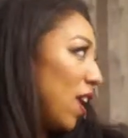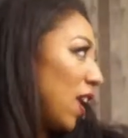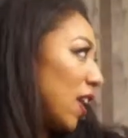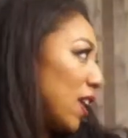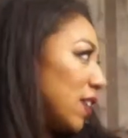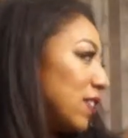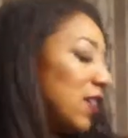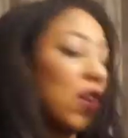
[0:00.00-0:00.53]

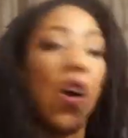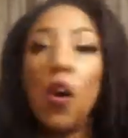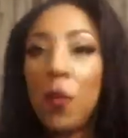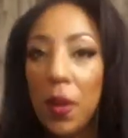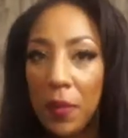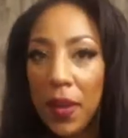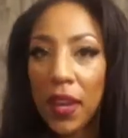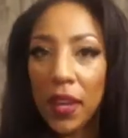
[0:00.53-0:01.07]
and I did all
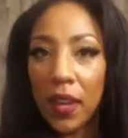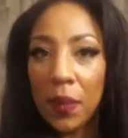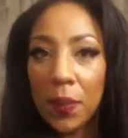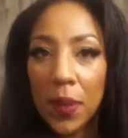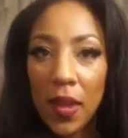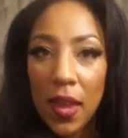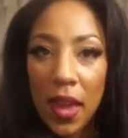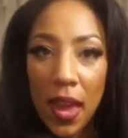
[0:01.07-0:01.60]
my makeup
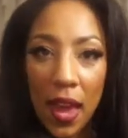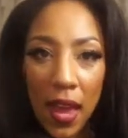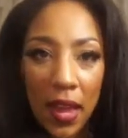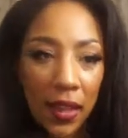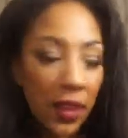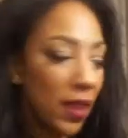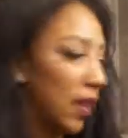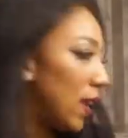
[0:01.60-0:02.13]
at